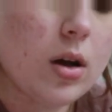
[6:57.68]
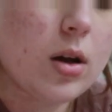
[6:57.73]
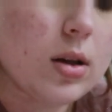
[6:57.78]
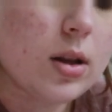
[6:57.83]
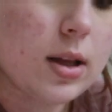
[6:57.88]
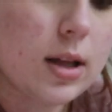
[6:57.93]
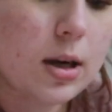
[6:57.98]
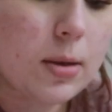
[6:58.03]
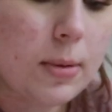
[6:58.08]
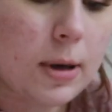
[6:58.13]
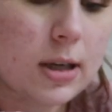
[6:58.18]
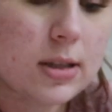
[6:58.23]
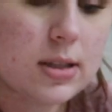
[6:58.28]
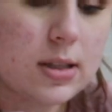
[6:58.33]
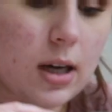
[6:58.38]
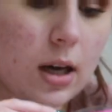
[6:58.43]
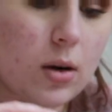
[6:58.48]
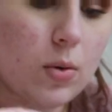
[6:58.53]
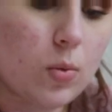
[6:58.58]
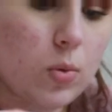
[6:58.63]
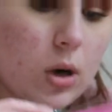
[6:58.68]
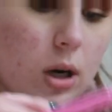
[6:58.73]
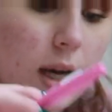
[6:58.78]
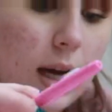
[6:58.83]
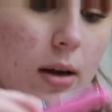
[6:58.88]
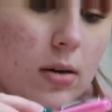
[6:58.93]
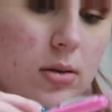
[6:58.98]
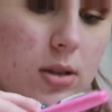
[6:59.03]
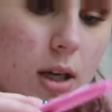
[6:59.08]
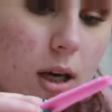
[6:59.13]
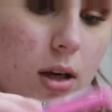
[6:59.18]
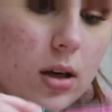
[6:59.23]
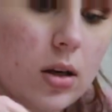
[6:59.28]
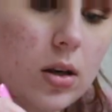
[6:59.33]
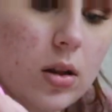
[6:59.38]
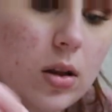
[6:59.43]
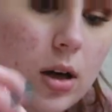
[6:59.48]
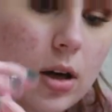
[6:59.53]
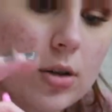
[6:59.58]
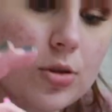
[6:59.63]
Litter box done, workout
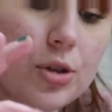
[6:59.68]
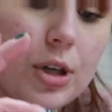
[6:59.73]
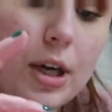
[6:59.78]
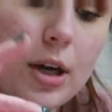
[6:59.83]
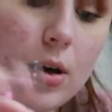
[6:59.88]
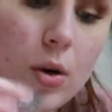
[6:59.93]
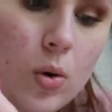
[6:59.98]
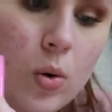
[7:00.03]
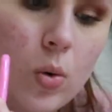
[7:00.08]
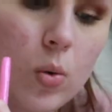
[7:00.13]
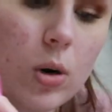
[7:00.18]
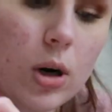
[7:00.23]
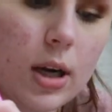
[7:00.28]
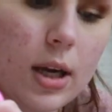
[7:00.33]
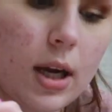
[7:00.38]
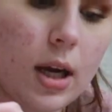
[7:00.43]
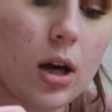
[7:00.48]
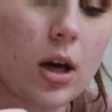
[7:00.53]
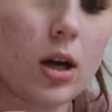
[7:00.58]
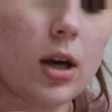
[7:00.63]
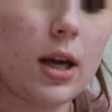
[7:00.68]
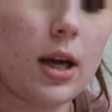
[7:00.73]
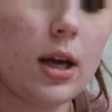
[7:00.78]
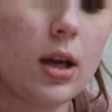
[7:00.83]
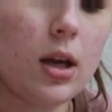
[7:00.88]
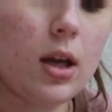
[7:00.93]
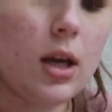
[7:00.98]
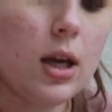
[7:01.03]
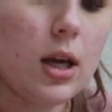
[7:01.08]
done, laundry, working on it.